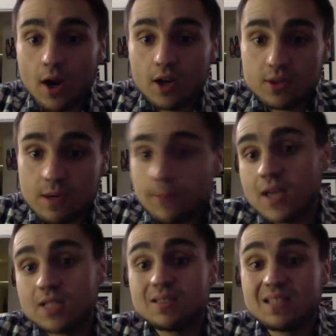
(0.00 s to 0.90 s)
as many
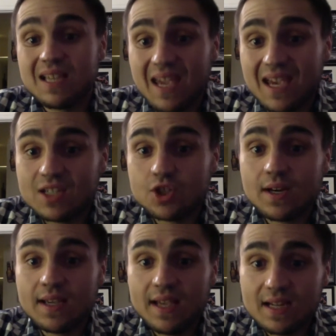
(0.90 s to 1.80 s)
prospects as they can to try
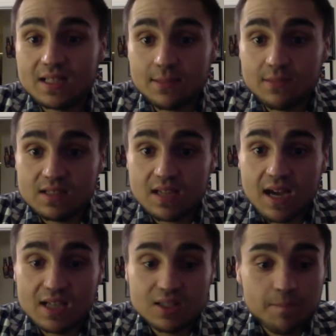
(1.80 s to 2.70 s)
to hit on some of these
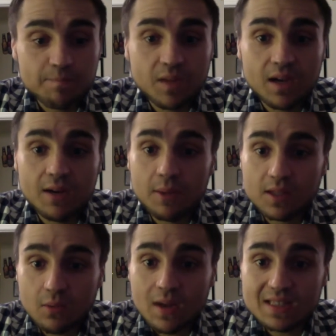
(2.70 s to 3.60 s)
guys. But
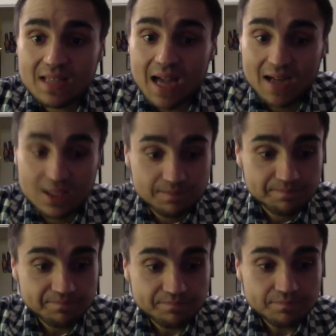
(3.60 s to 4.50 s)
the Red Sox
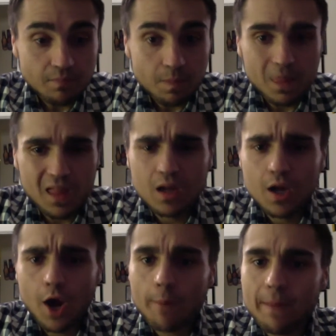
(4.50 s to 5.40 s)

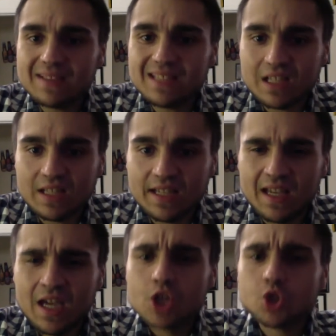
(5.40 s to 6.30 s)
are
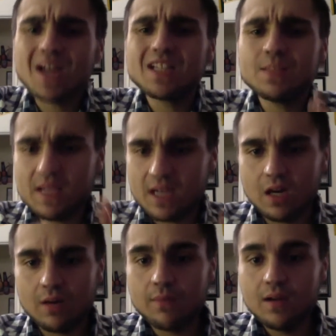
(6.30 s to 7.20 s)
basically trying to
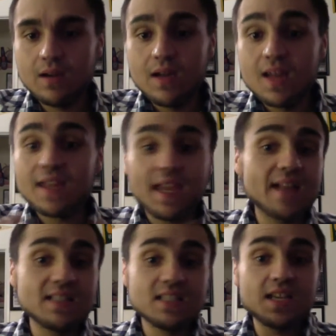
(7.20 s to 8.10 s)
become the
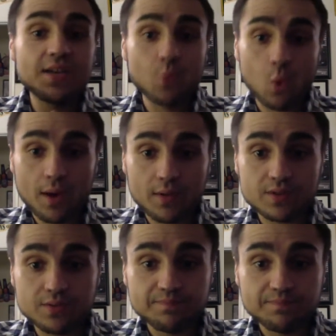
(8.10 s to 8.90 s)
Kansas City Royals,